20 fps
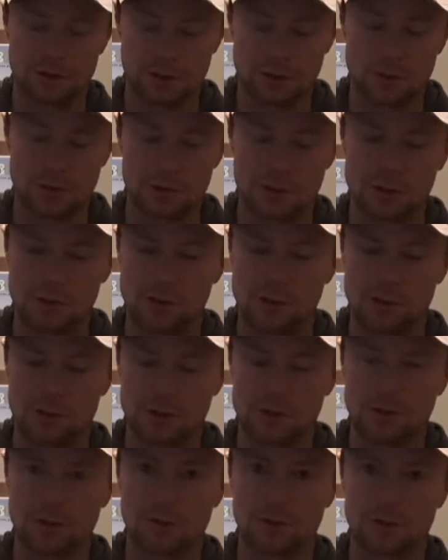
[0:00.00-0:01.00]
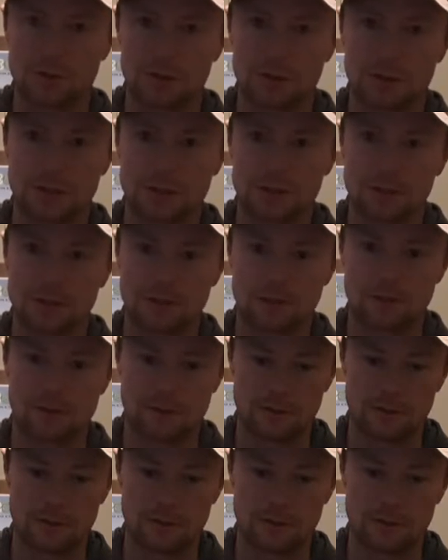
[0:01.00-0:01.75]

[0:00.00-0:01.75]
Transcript: it's only $200 or uh,